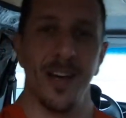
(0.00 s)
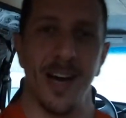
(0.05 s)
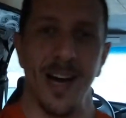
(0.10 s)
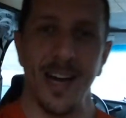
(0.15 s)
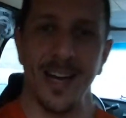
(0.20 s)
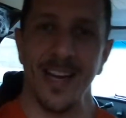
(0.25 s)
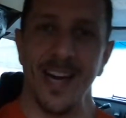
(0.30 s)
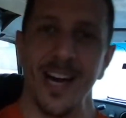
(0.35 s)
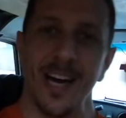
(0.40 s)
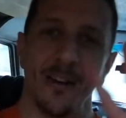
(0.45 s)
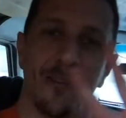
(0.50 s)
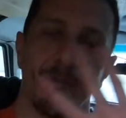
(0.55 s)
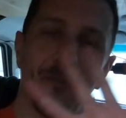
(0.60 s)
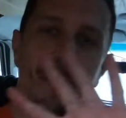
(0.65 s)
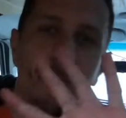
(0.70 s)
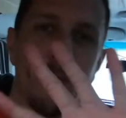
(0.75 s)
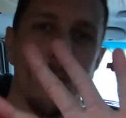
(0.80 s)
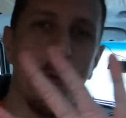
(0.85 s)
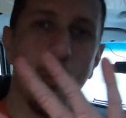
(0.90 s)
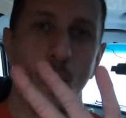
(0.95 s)
I got
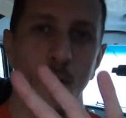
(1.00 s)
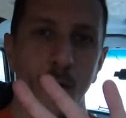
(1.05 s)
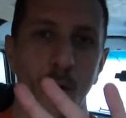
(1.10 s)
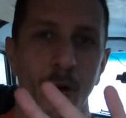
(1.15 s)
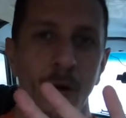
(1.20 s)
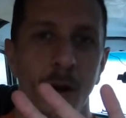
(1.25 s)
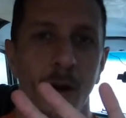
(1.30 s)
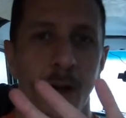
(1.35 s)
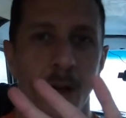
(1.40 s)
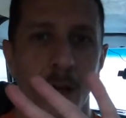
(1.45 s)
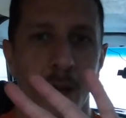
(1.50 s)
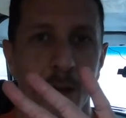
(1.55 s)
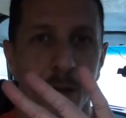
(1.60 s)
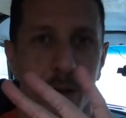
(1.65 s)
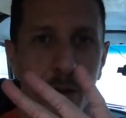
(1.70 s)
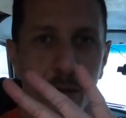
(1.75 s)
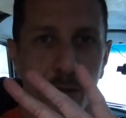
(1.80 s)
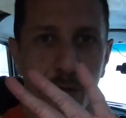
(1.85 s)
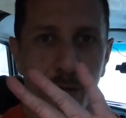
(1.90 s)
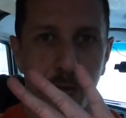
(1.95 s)
4
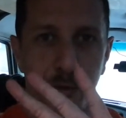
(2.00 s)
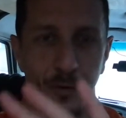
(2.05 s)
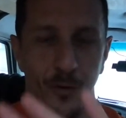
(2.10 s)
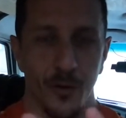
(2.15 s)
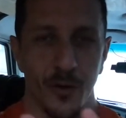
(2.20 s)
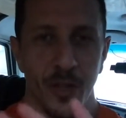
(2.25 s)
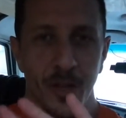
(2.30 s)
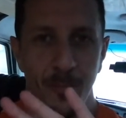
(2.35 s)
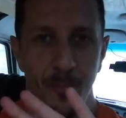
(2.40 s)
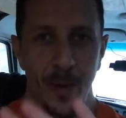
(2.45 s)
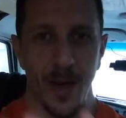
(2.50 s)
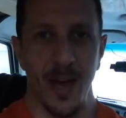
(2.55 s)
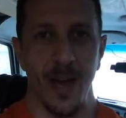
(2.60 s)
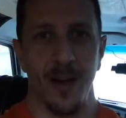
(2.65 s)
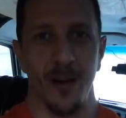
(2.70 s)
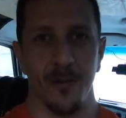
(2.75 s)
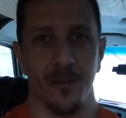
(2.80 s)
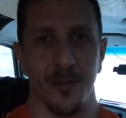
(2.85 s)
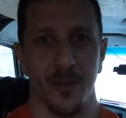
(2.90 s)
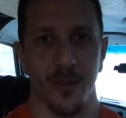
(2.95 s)

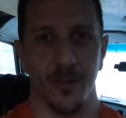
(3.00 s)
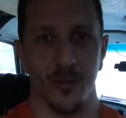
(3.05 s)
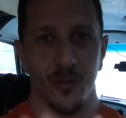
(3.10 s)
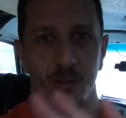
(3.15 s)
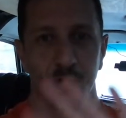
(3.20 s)
30-pound